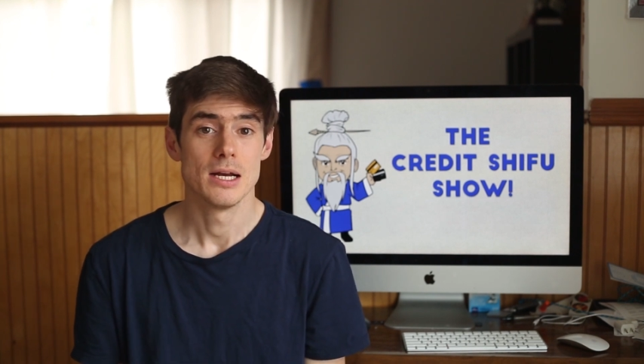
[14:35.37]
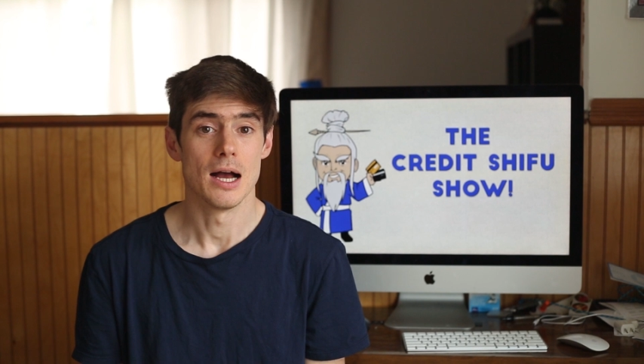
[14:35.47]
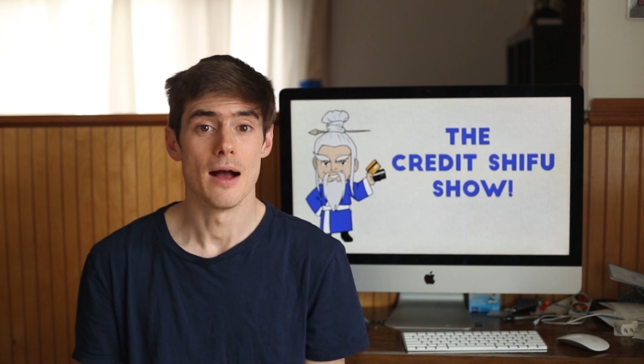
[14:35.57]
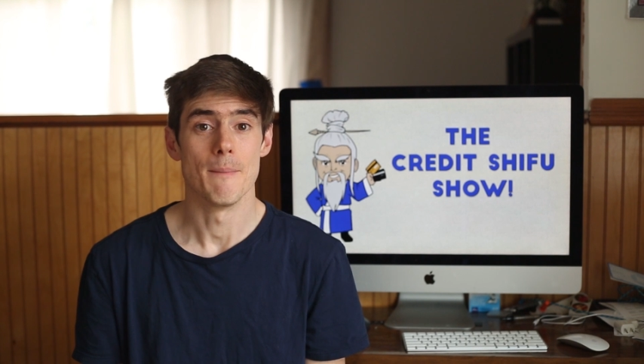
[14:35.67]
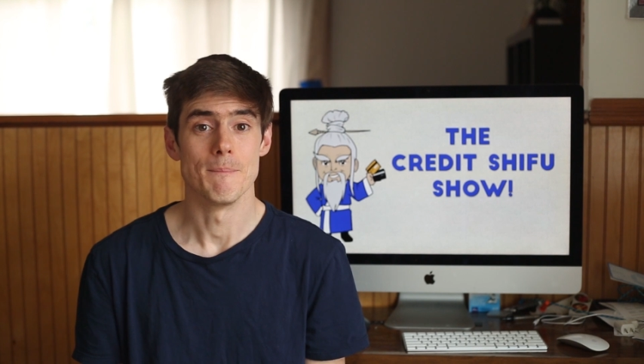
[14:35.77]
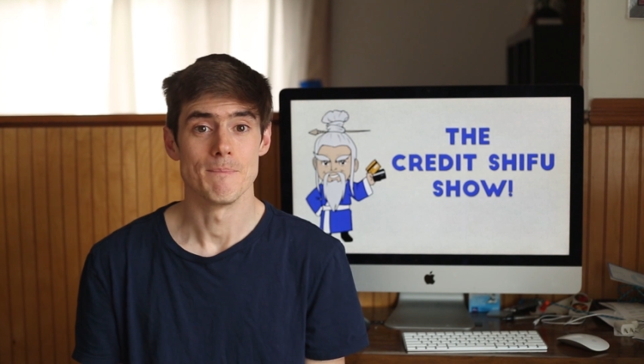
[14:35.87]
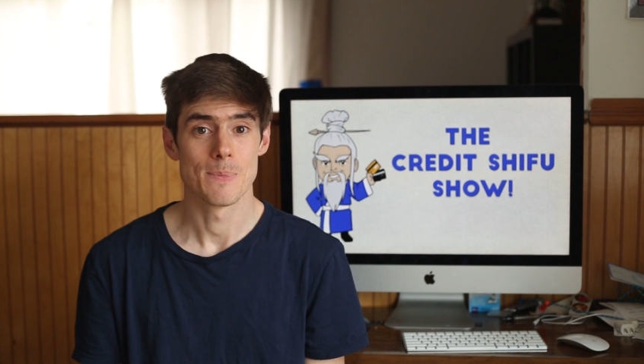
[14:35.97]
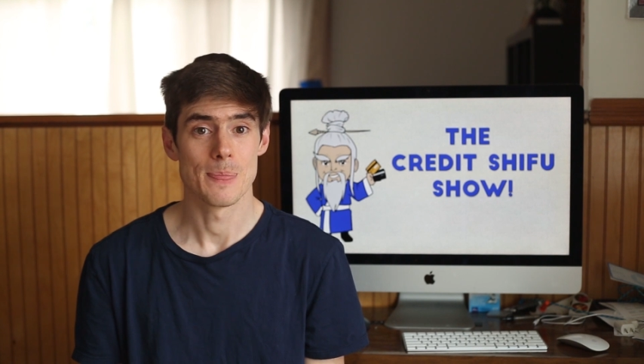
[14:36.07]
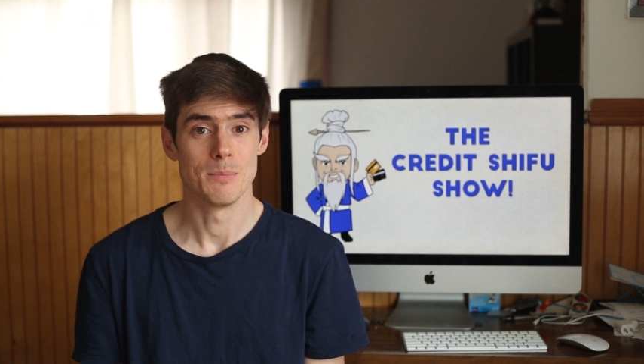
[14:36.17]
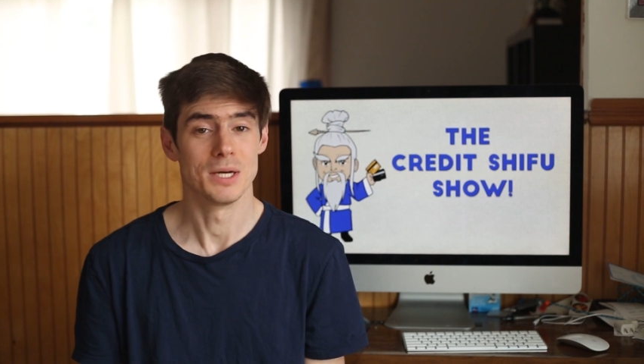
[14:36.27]

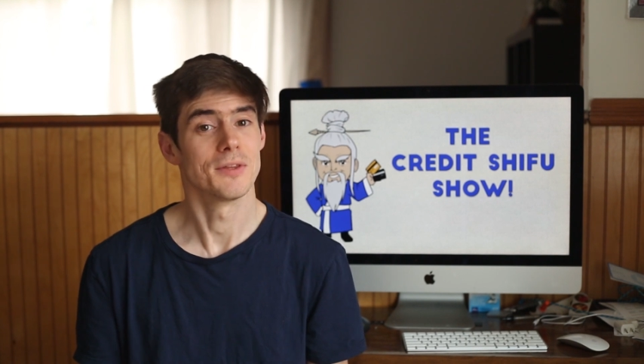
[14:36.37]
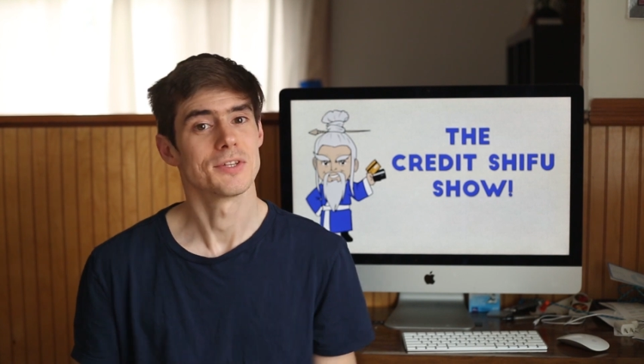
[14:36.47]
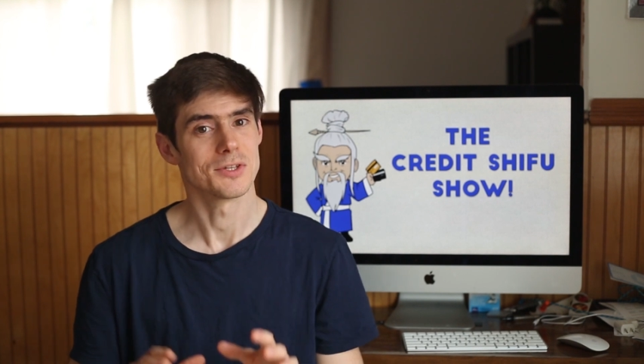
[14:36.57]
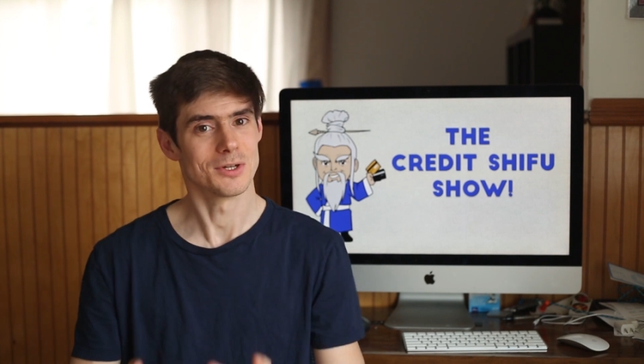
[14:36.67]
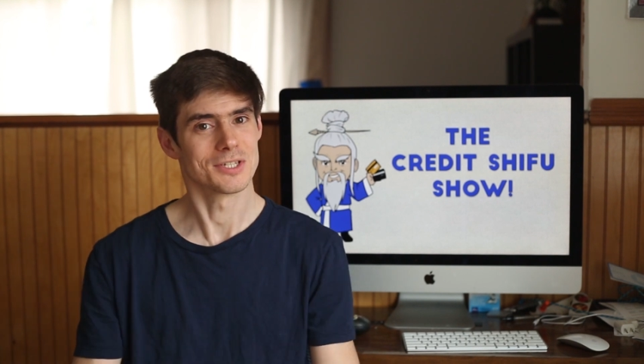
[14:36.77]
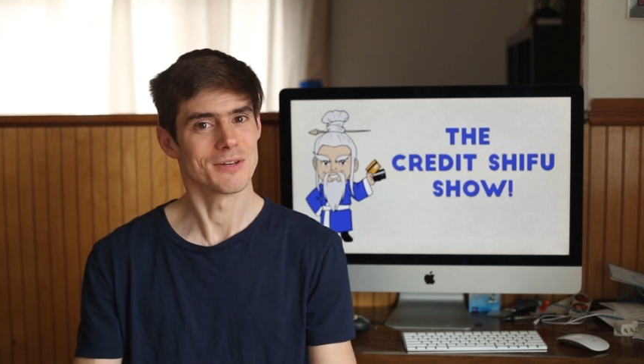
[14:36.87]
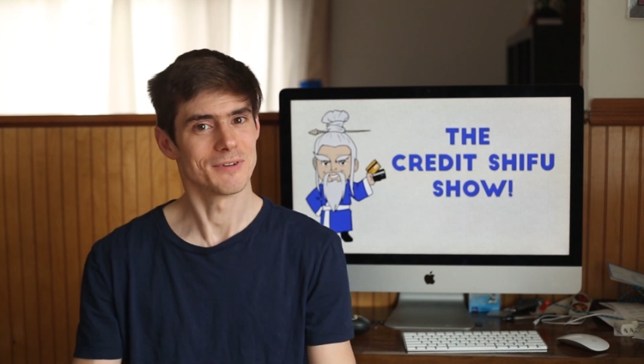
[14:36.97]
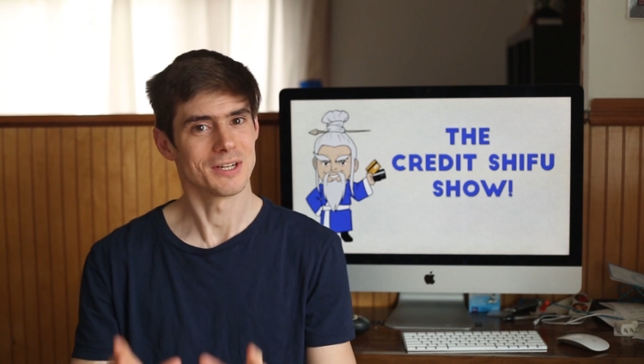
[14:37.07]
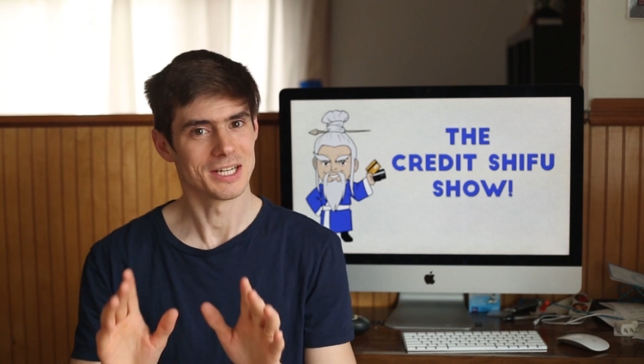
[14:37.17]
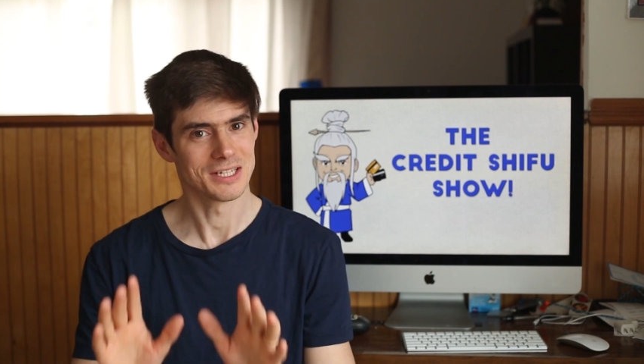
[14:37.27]
But this is not
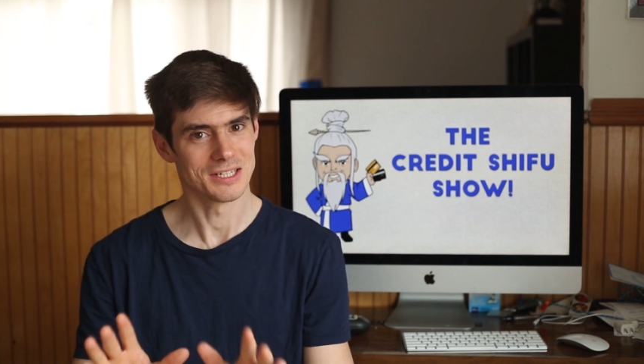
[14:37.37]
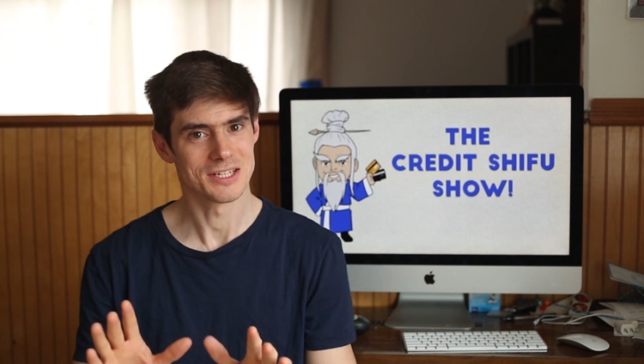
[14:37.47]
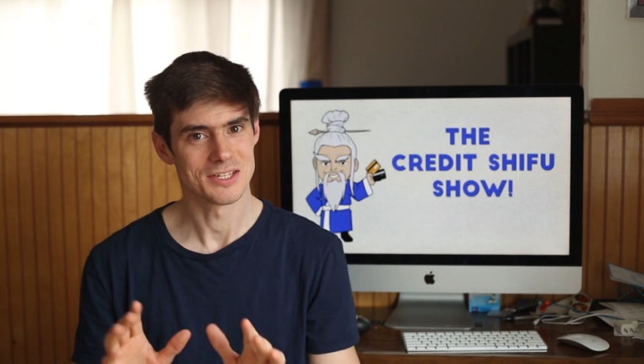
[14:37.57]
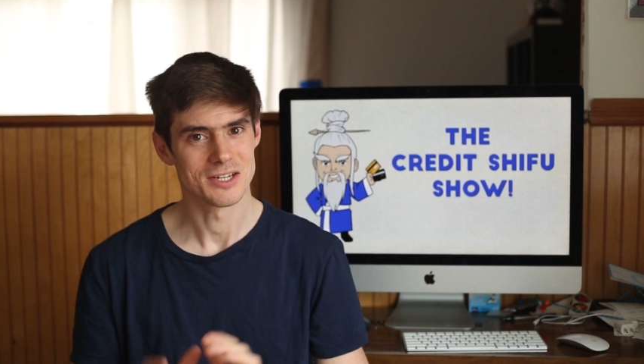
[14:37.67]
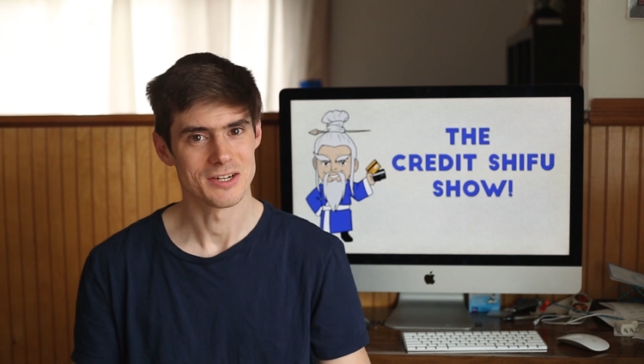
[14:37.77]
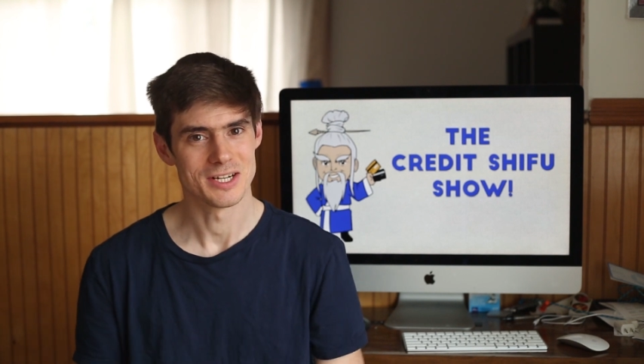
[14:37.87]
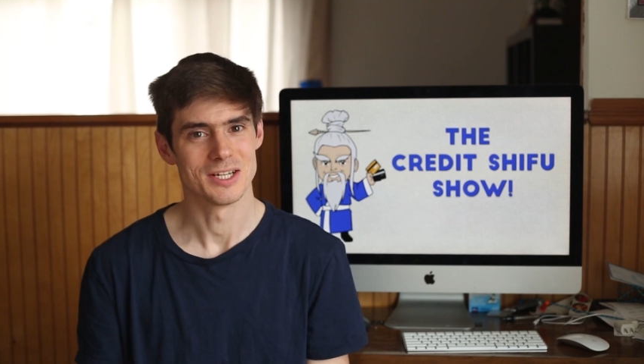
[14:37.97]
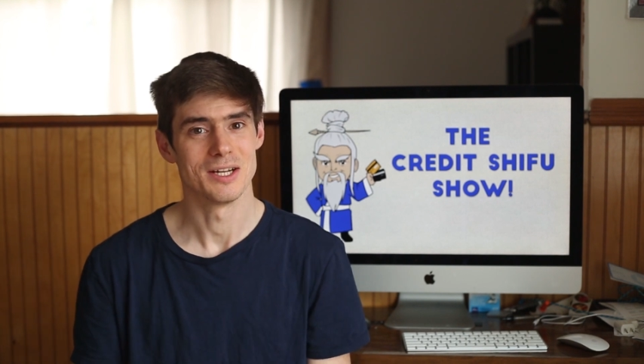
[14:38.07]
something I can necessarily